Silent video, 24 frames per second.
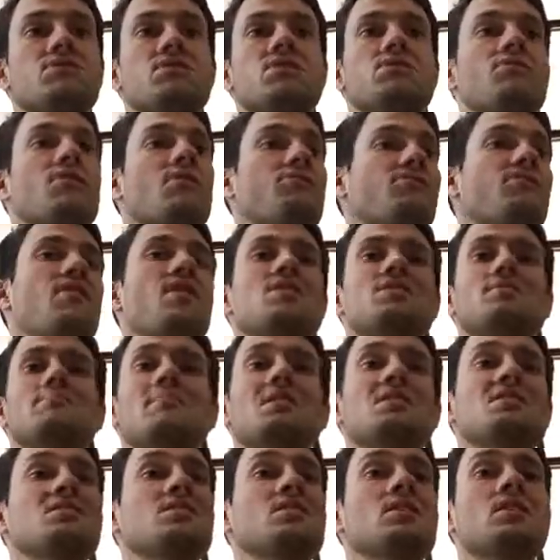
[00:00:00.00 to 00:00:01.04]
to refresh
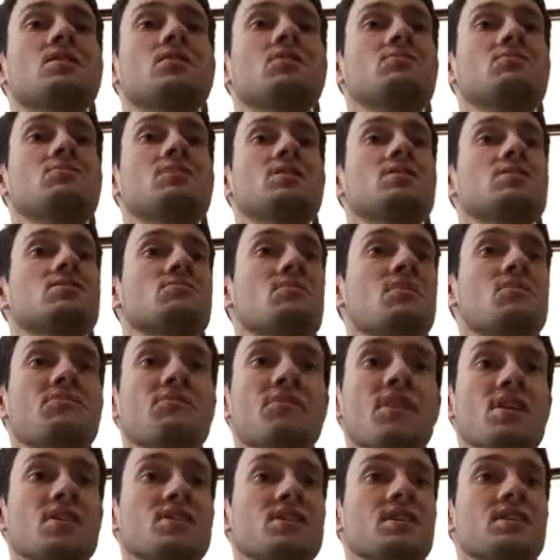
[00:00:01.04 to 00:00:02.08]
myself. It's a
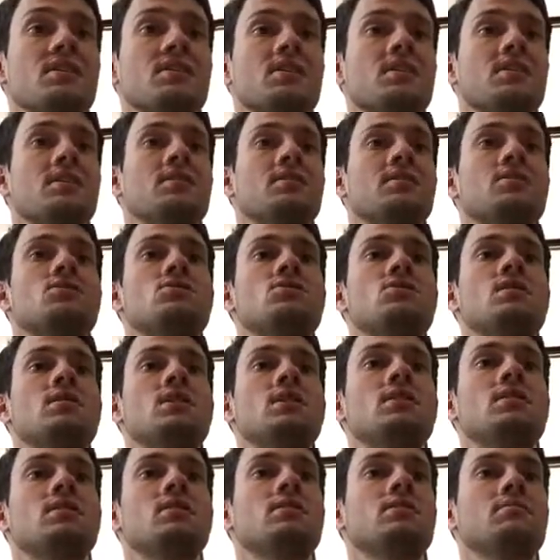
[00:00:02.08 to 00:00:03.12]
refreshing thing to
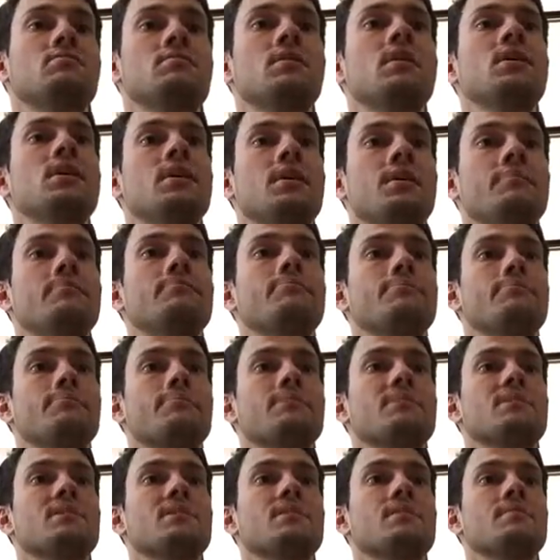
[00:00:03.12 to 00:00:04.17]
drink,
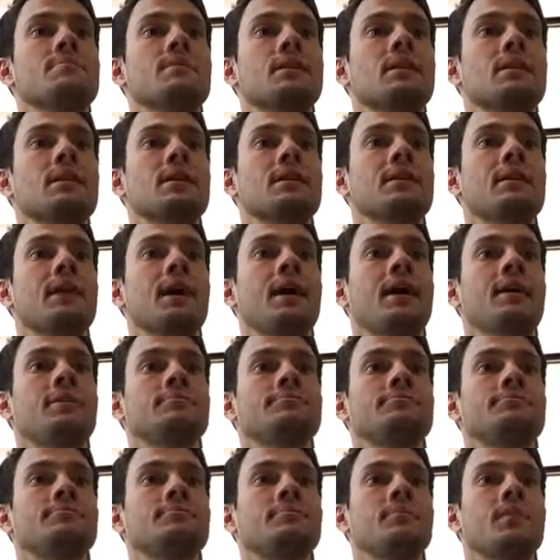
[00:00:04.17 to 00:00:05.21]
something like that.
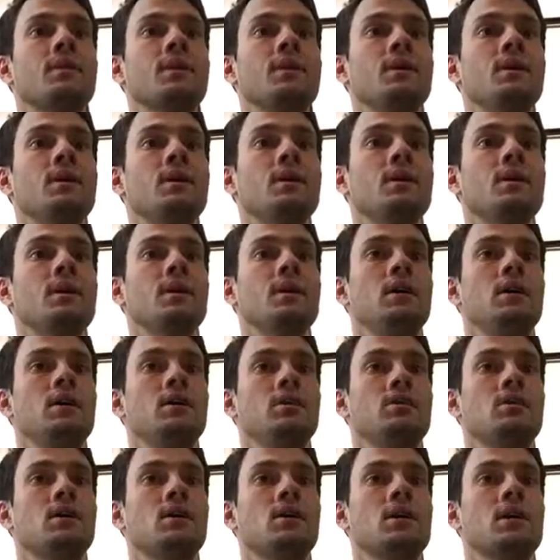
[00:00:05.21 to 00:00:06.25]

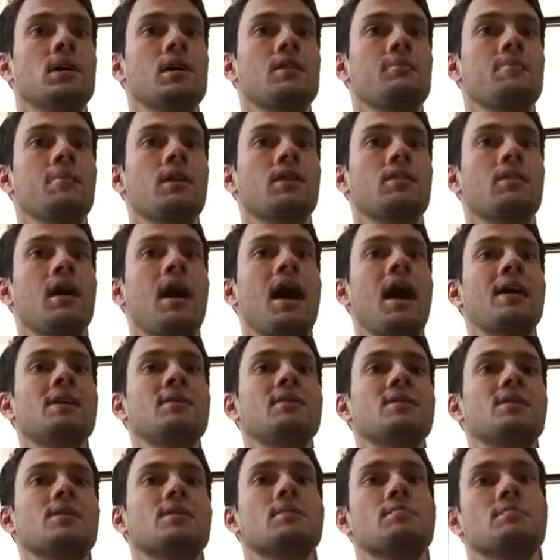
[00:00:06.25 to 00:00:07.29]
Talking about the
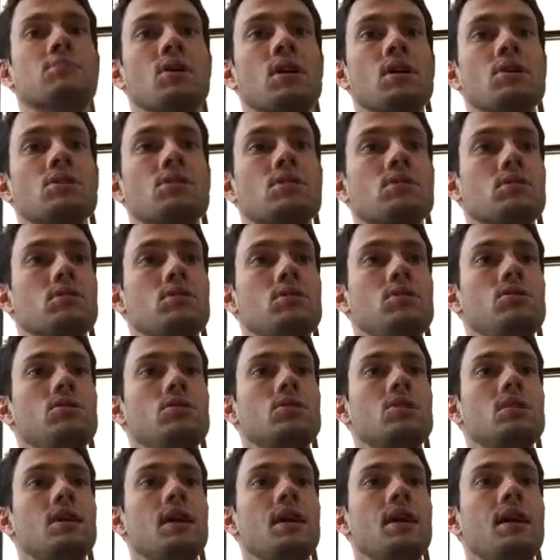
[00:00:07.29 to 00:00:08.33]
iced espresso,
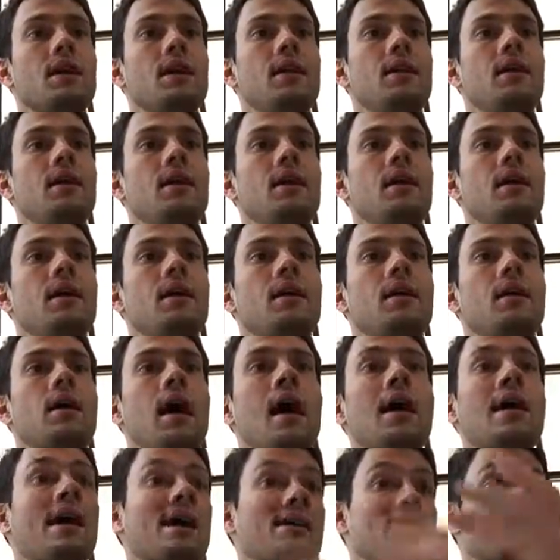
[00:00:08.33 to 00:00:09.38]

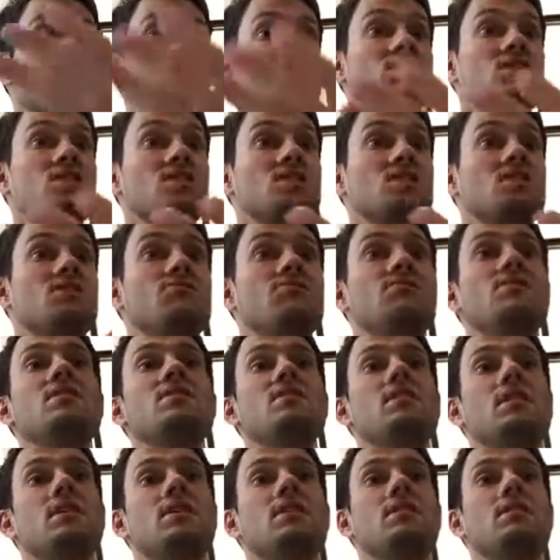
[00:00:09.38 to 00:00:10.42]
I asked, is it
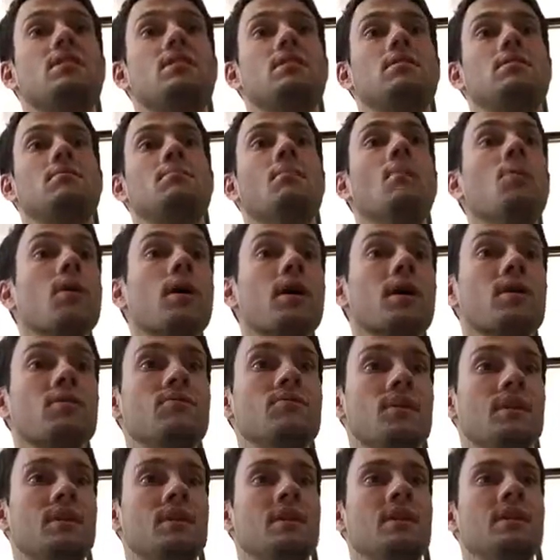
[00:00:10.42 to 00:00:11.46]
more
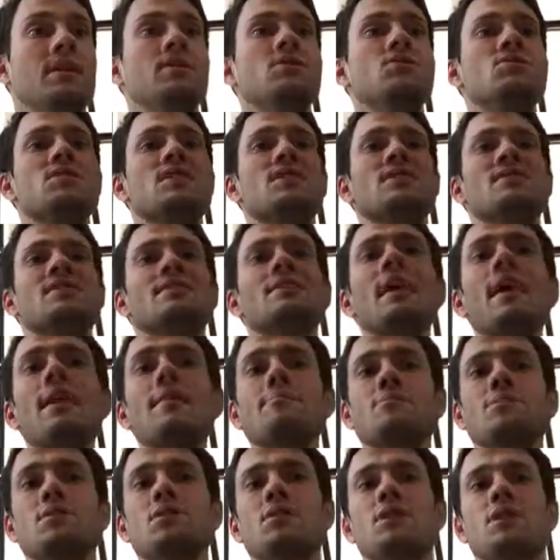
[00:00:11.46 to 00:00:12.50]
convenient? And you said
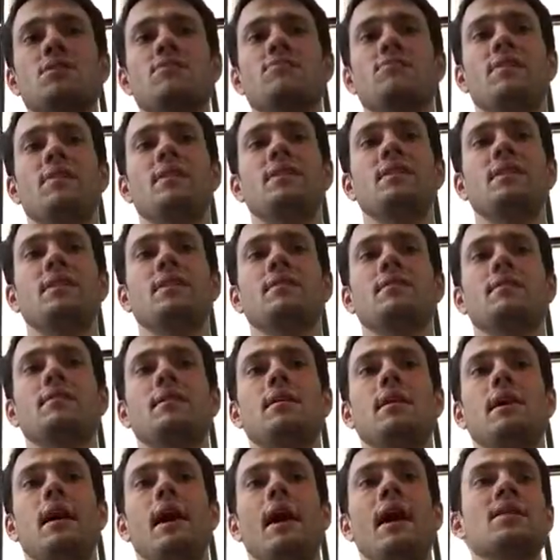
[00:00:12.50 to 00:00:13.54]
same to convenient
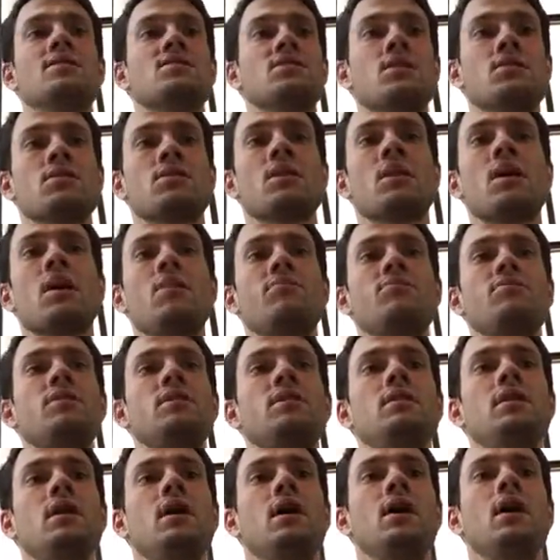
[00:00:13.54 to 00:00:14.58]
as other
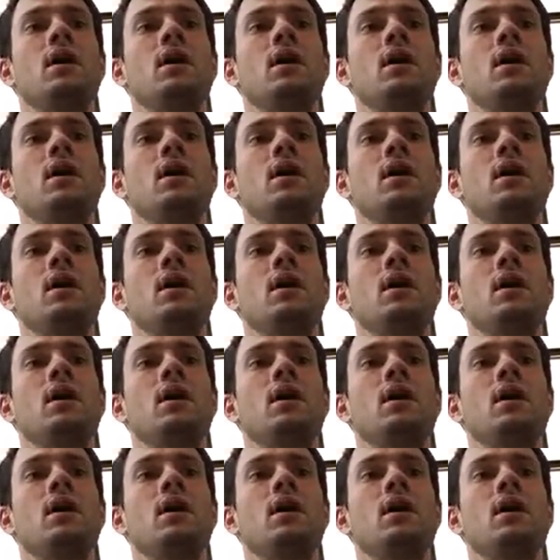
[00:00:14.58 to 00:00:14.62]
coffee.